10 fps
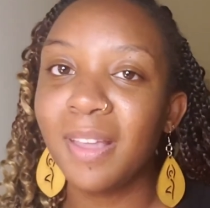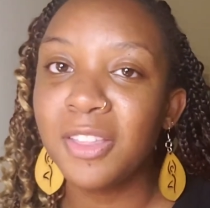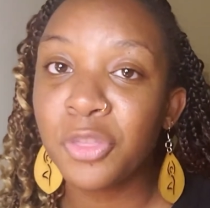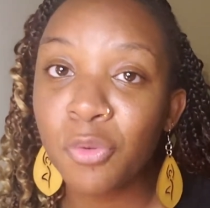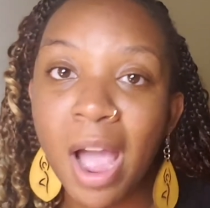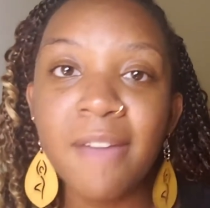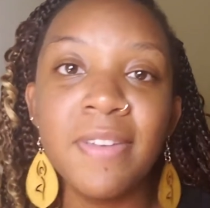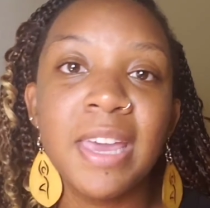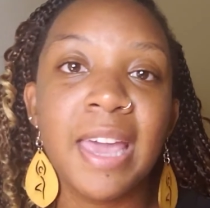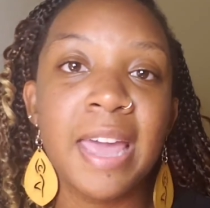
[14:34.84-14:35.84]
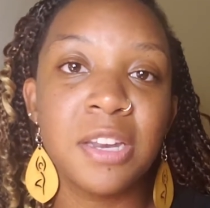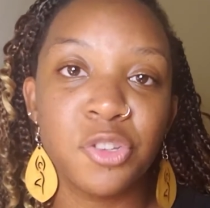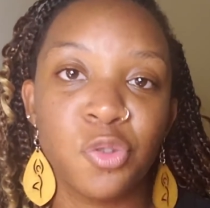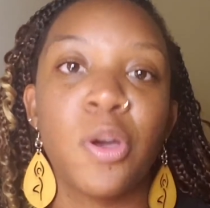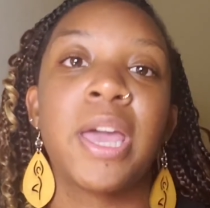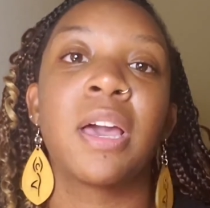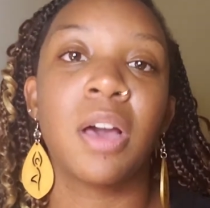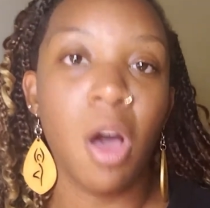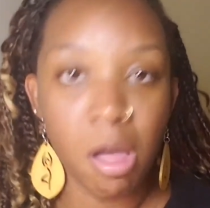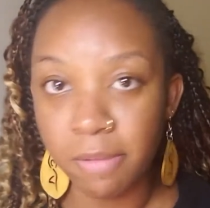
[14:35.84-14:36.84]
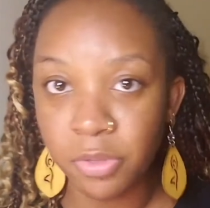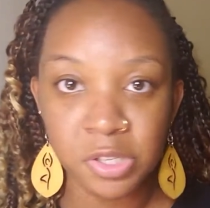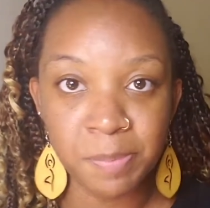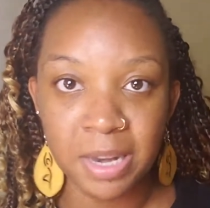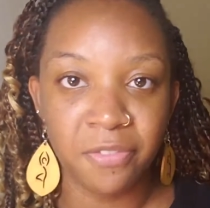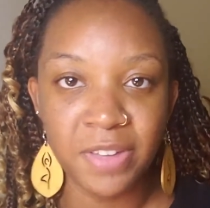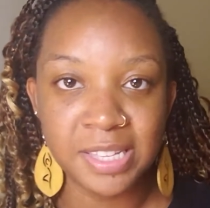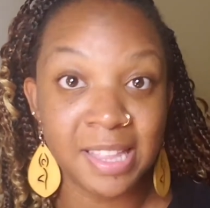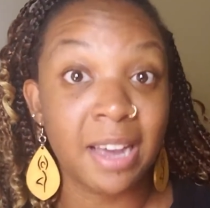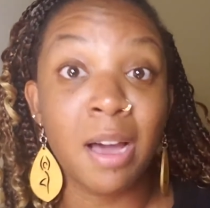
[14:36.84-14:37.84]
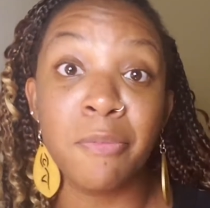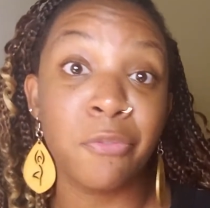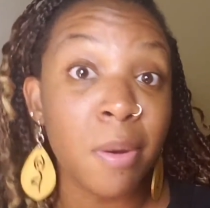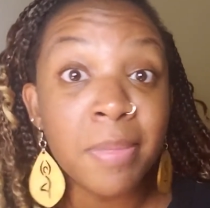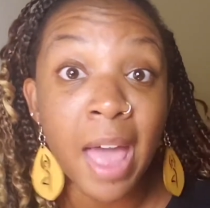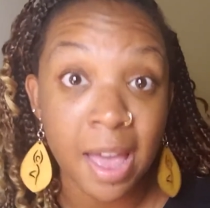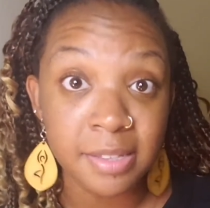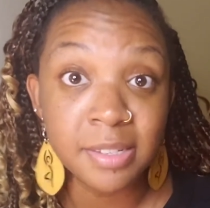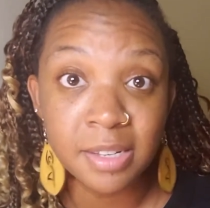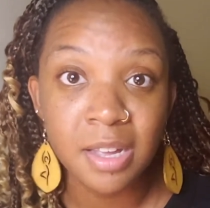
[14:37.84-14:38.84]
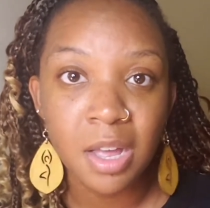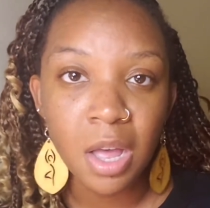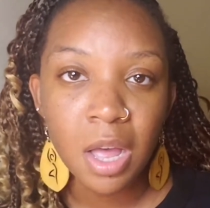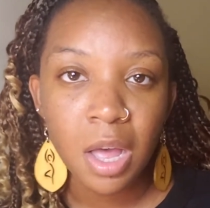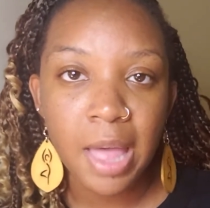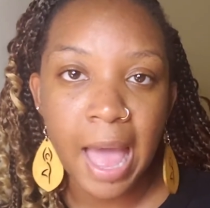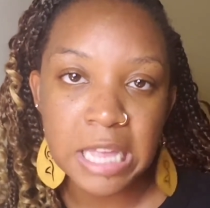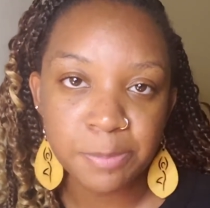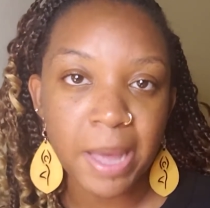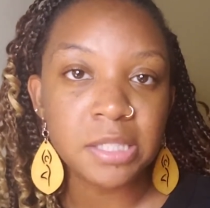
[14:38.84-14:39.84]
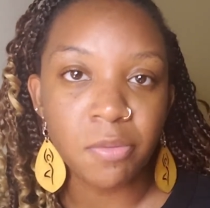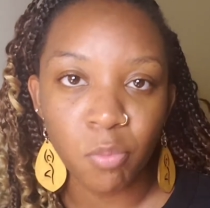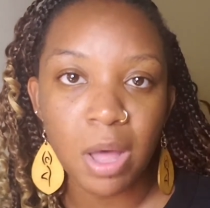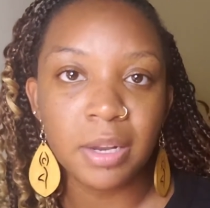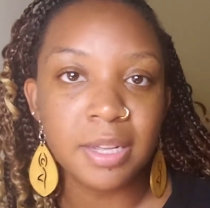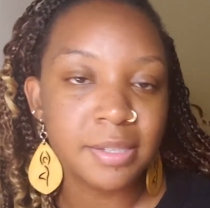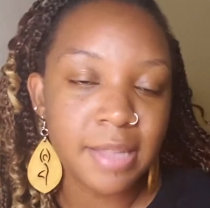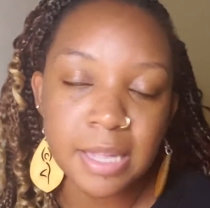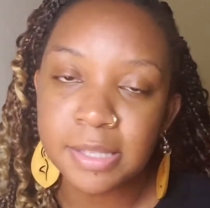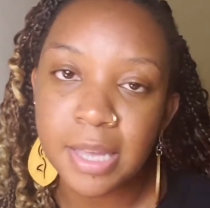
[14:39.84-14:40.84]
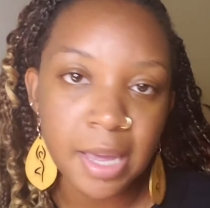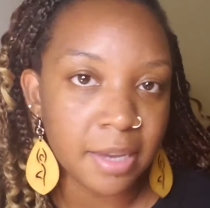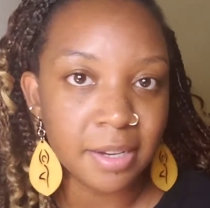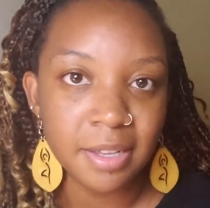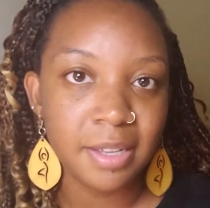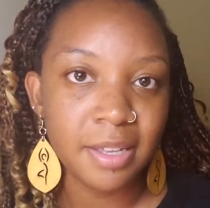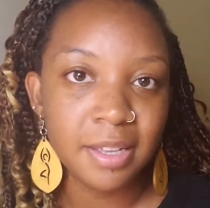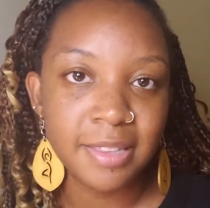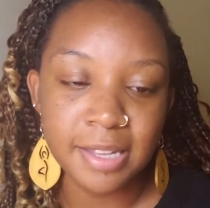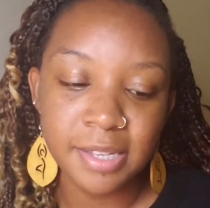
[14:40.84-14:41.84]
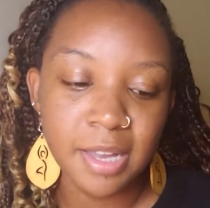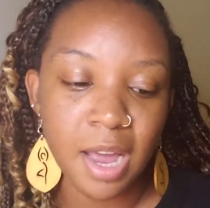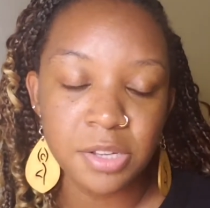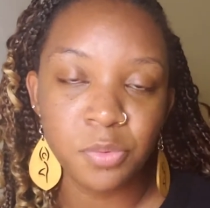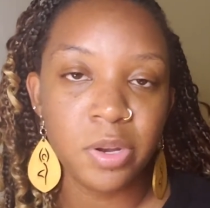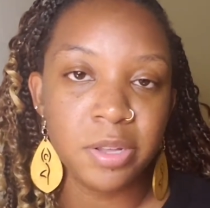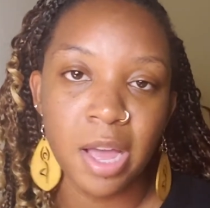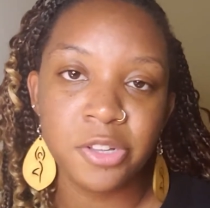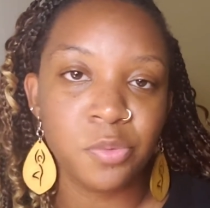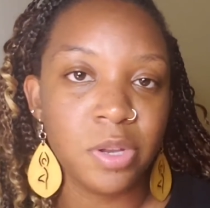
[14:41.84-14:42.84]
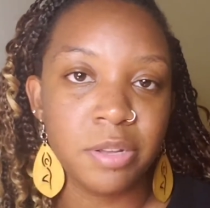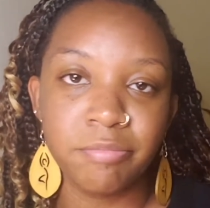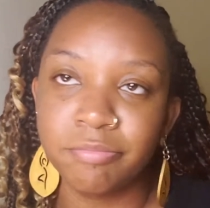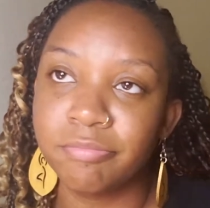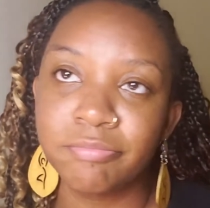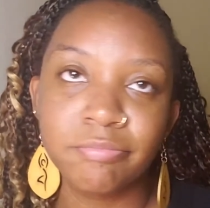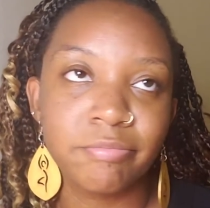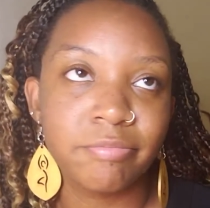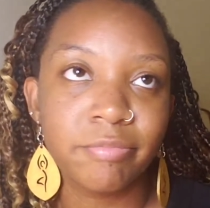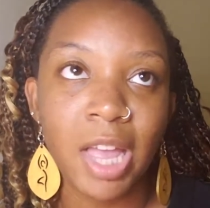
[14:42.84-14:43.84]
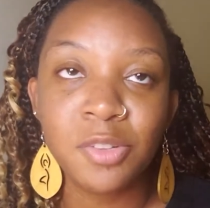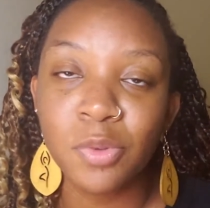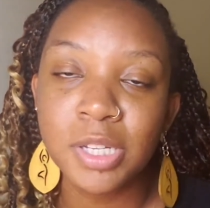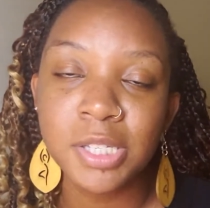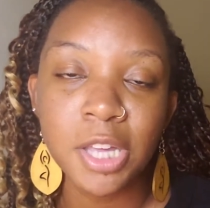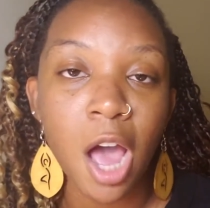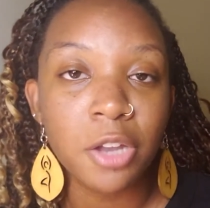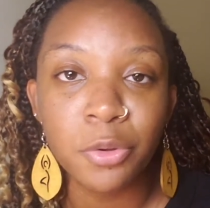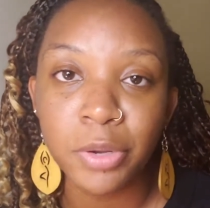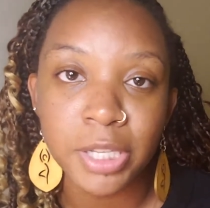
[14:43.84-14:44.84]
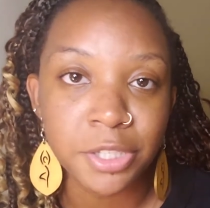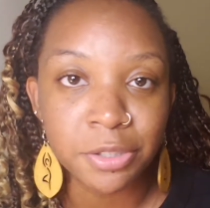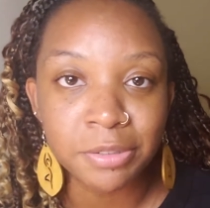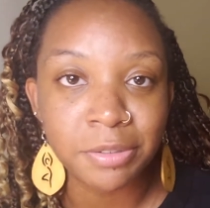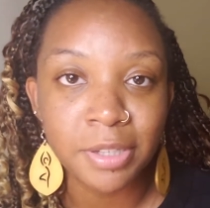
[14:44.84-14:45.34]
thriving and enjoying all of those benefits that come from that aspect of wellness. That's it. I just want to see y'all doing it too.